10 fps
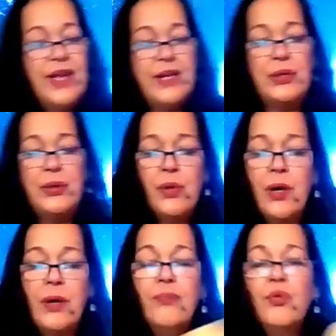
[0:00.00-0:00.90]
that you
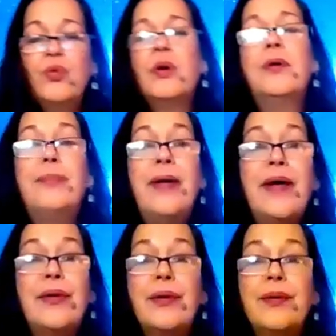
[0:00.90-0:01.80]
are more or
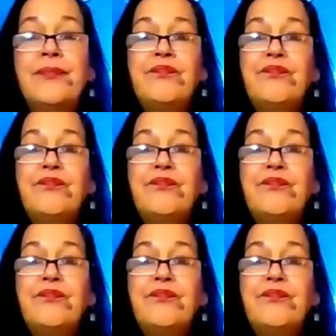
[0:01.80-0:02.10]
better